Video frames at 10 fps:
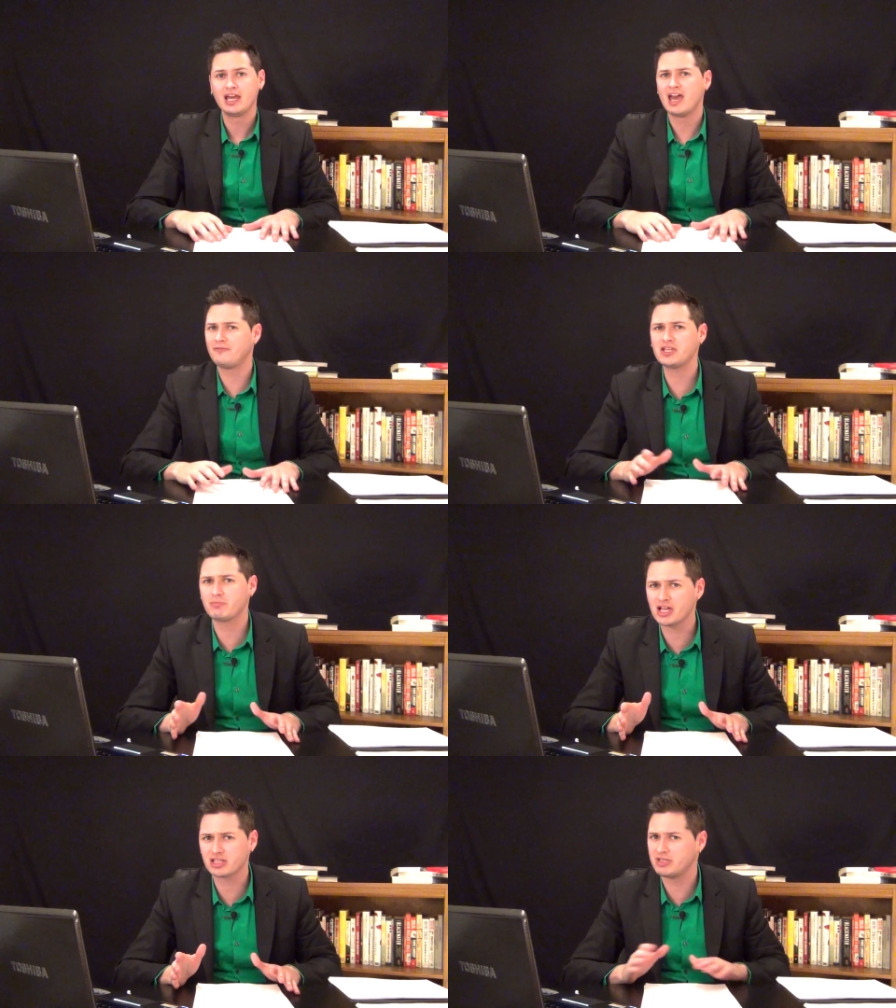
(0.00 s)
If he's
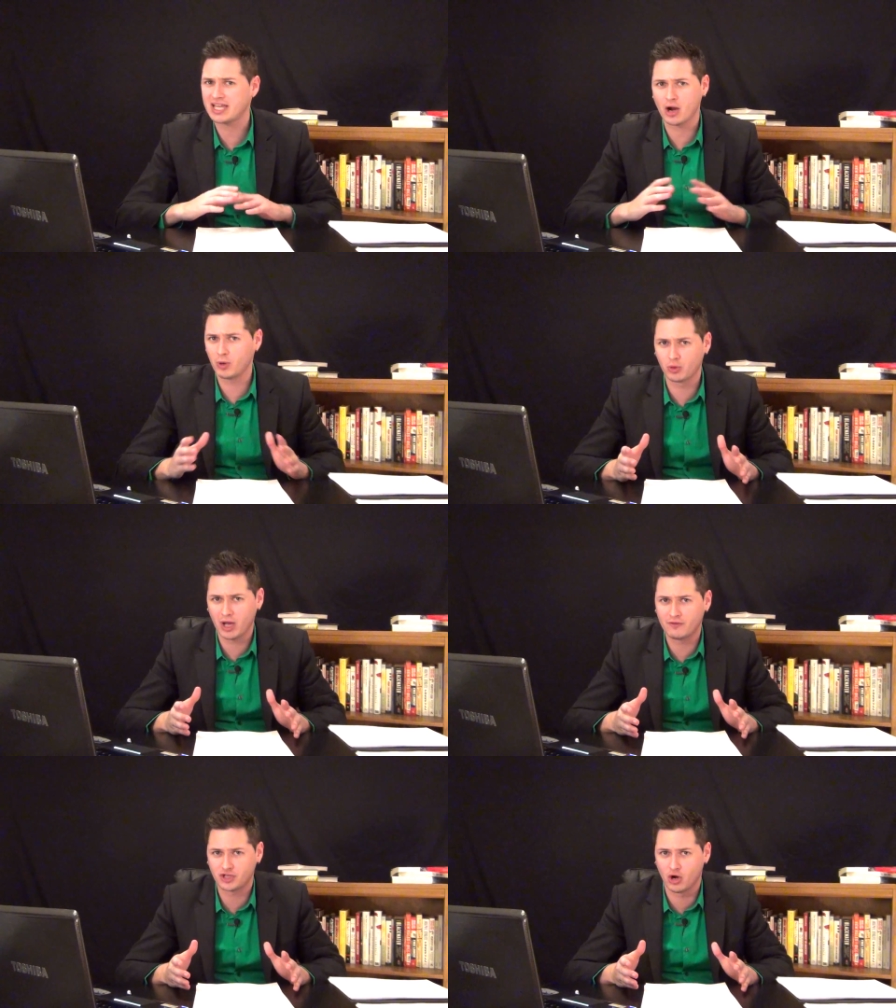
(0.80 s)
Muslim, he's got a weird
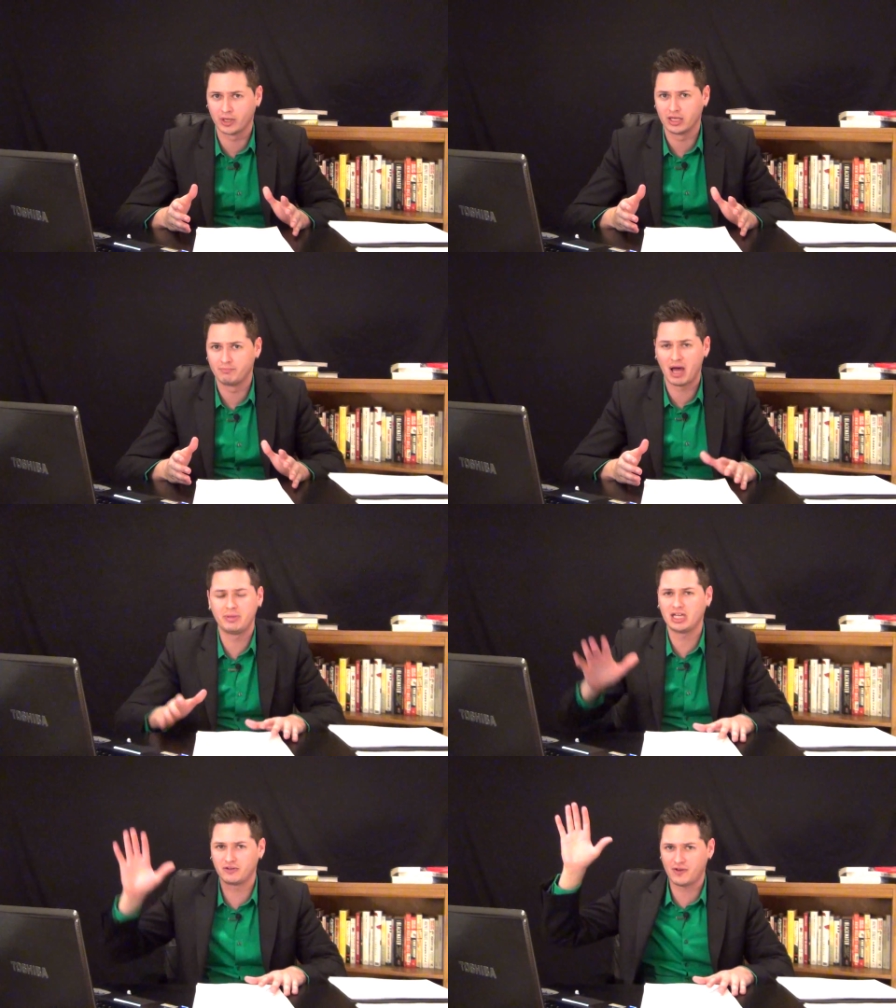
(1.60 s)
way of showing it by
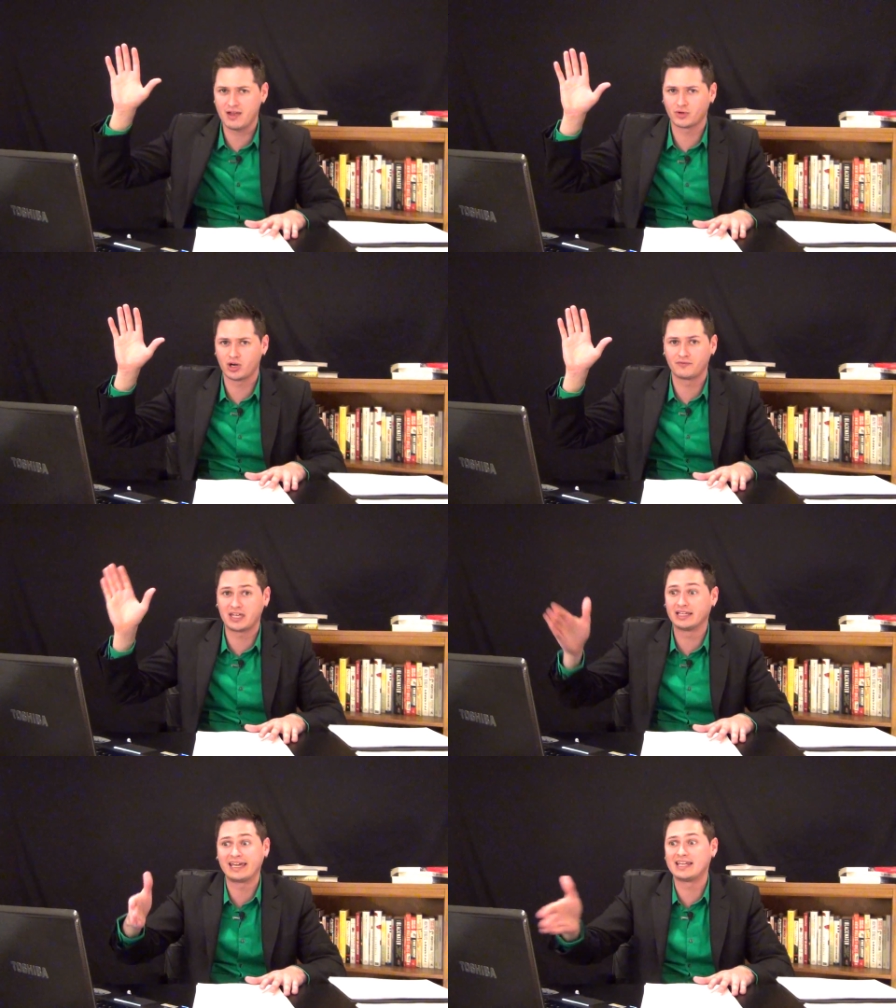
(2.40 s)
being in favor of
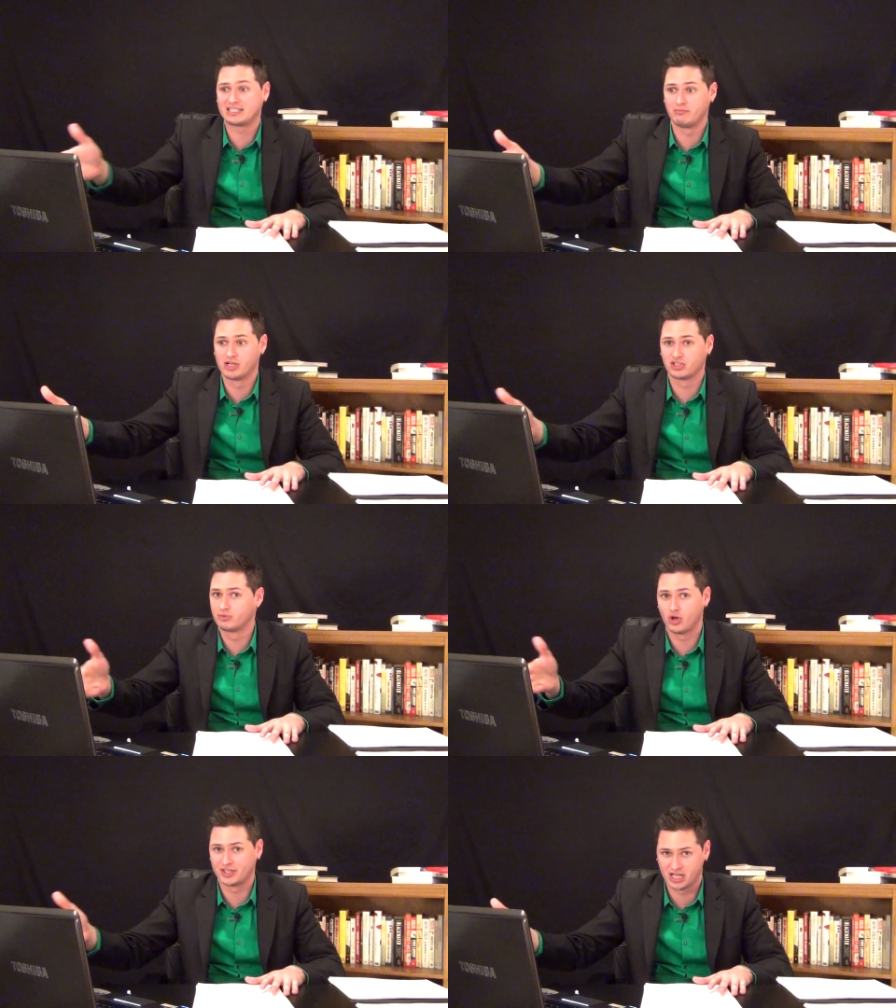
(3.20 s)
killing innocent
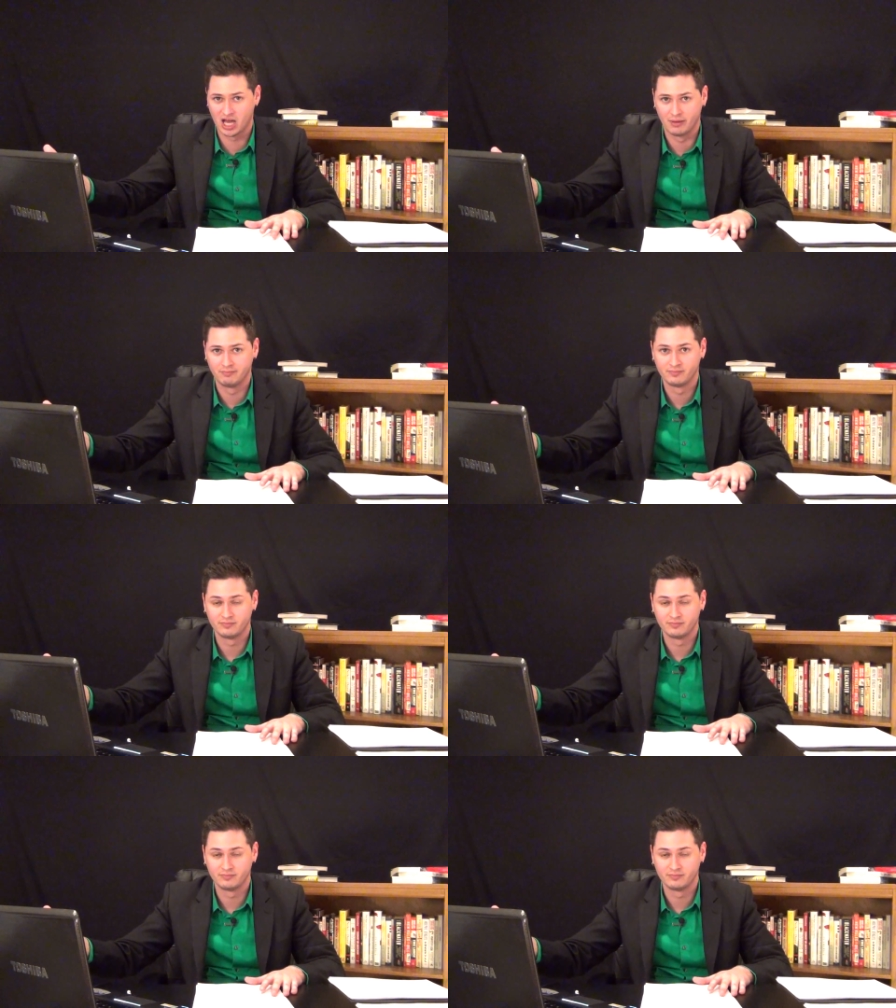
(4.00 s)
Muslims all the time.